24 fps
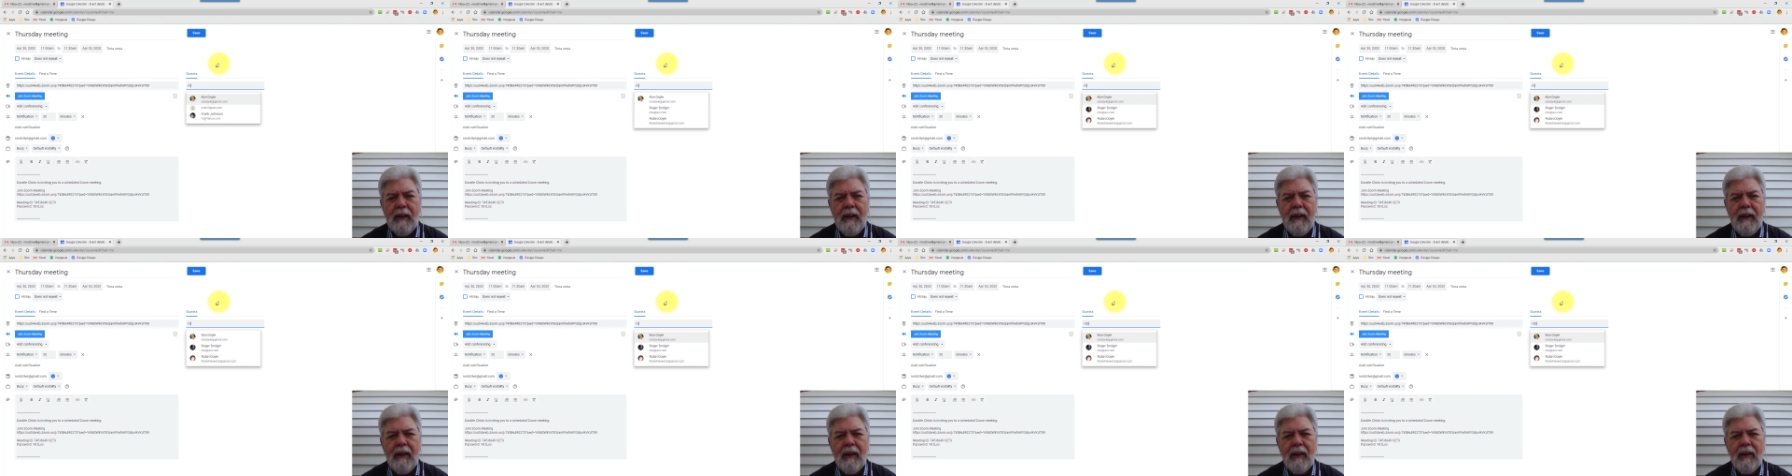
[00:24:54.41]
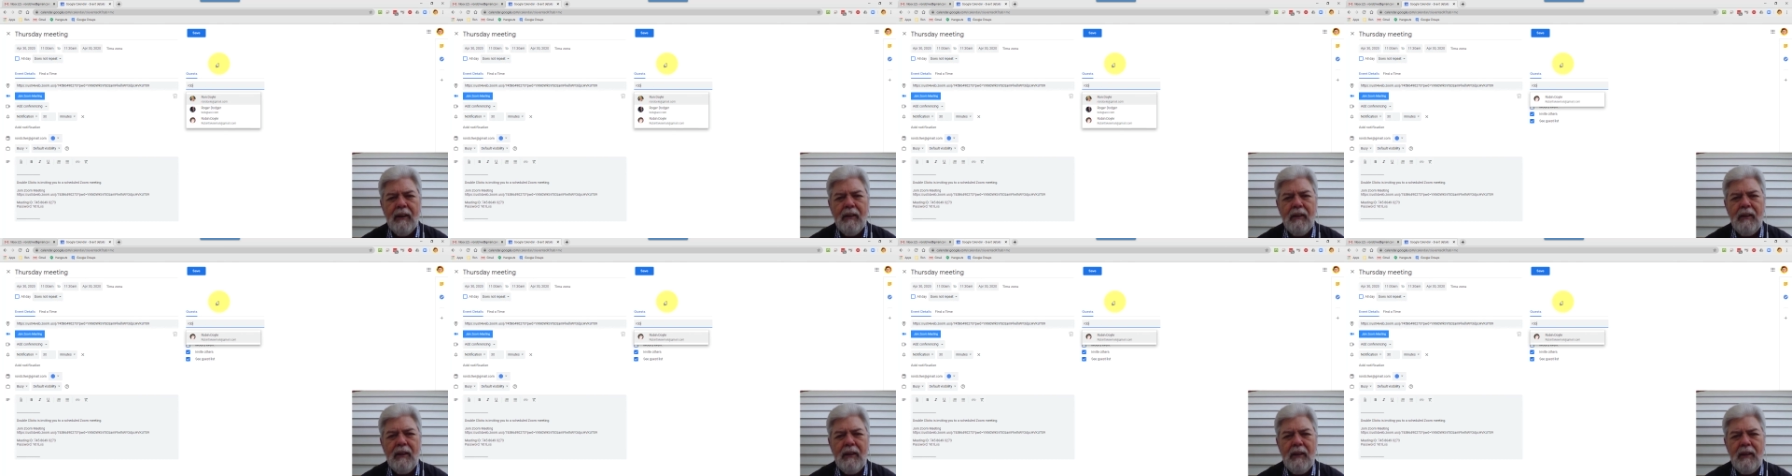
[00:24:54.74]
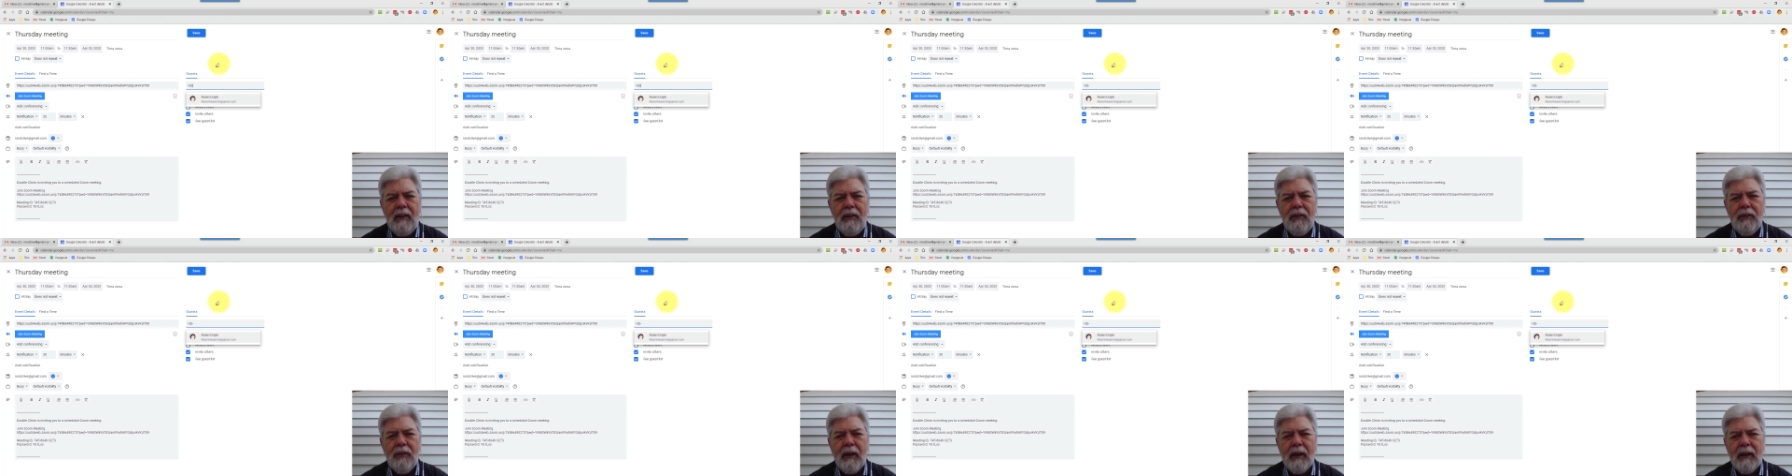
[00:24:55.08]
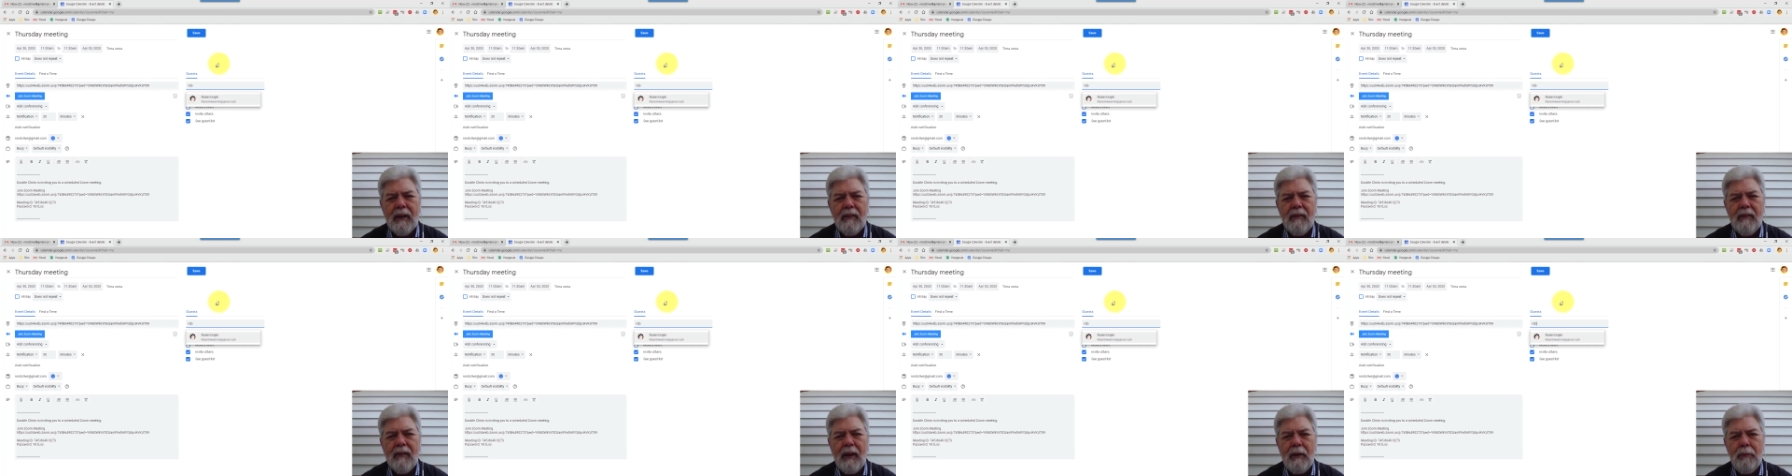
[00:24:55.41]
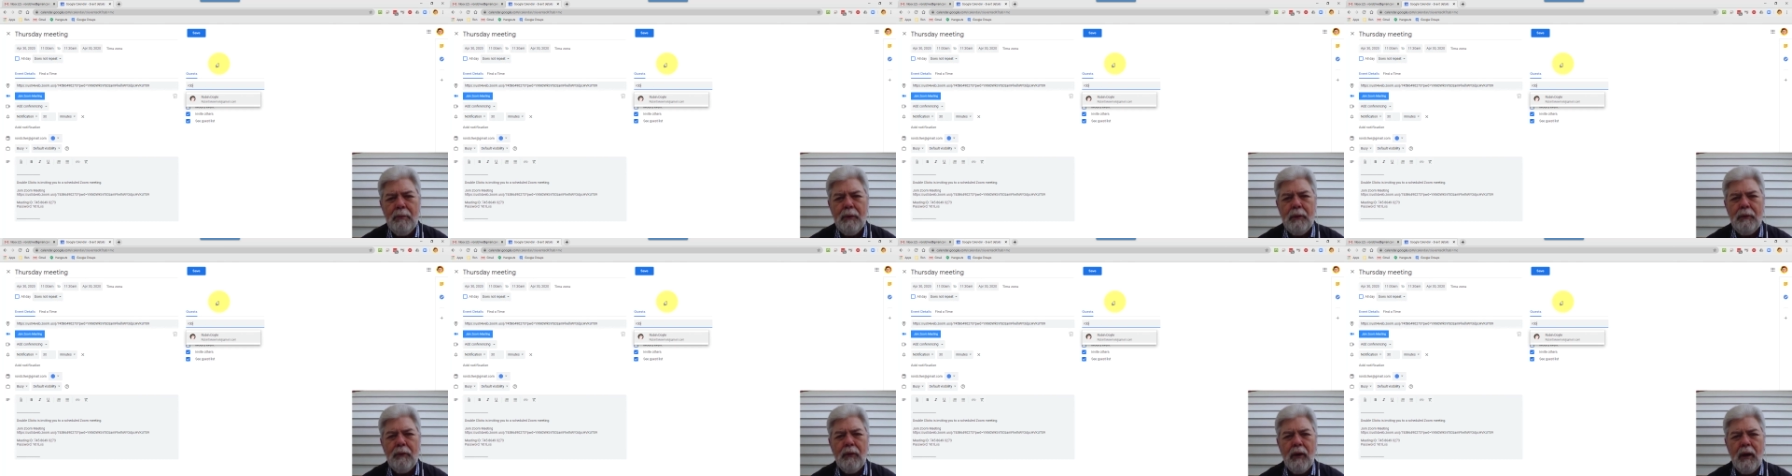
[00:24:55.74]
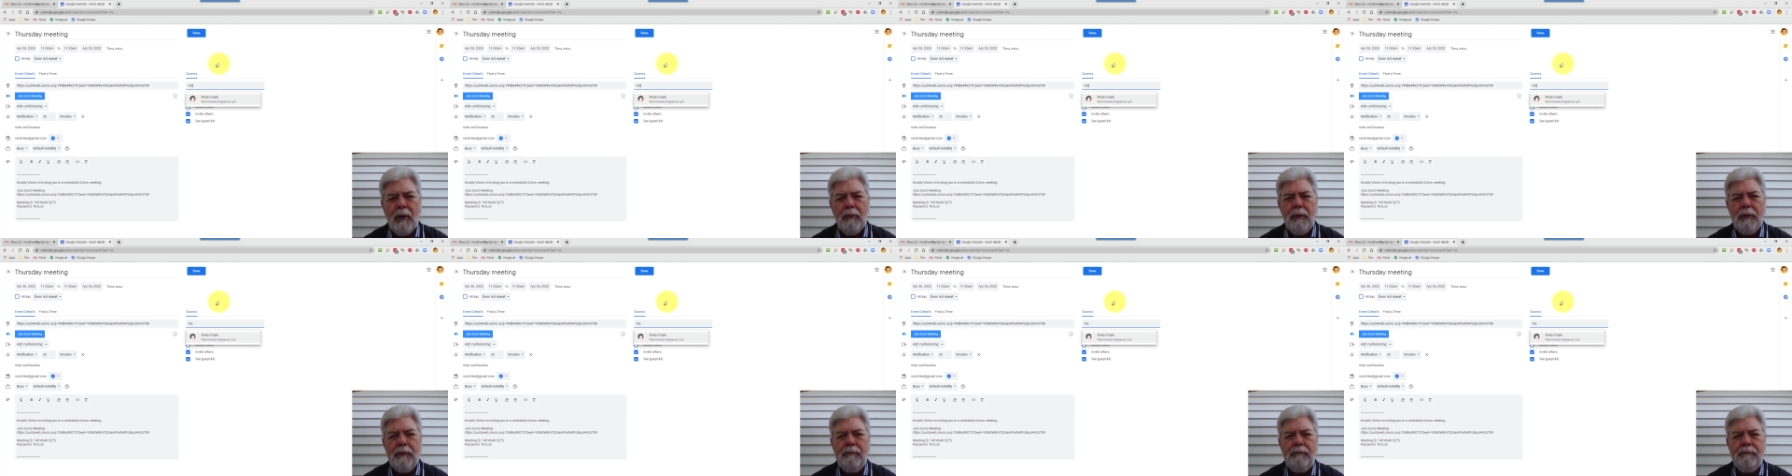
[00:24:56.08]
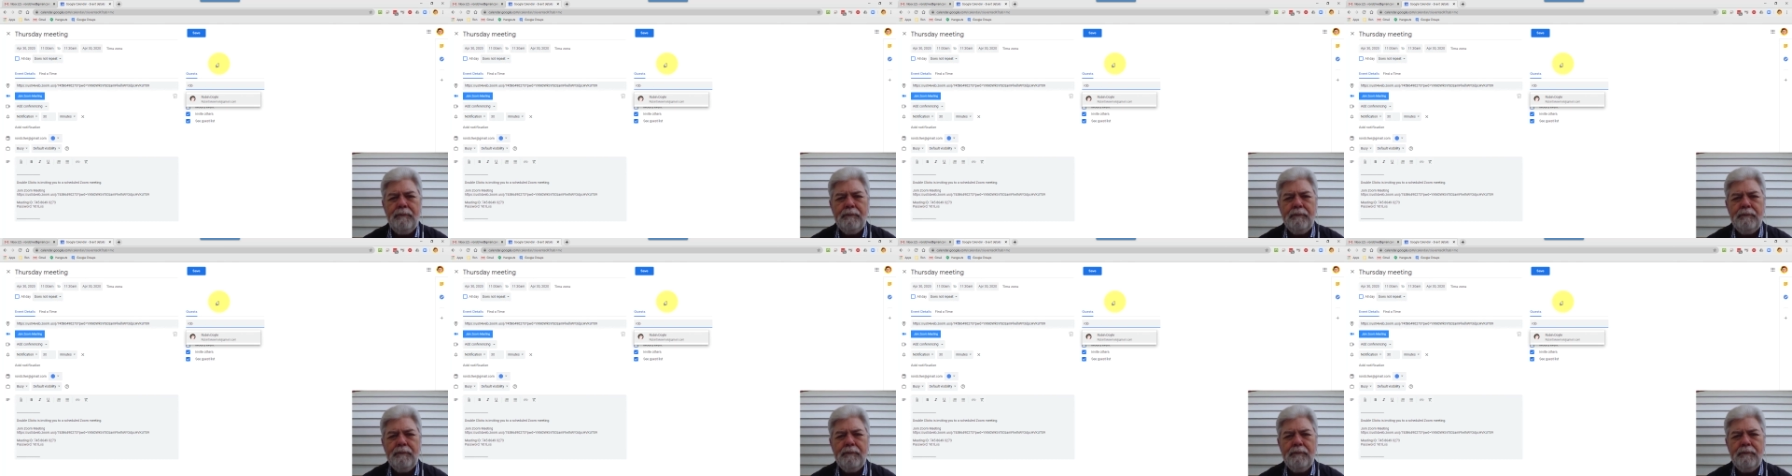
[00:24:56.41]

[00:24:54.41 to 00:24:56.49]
there, so I could type in Robin.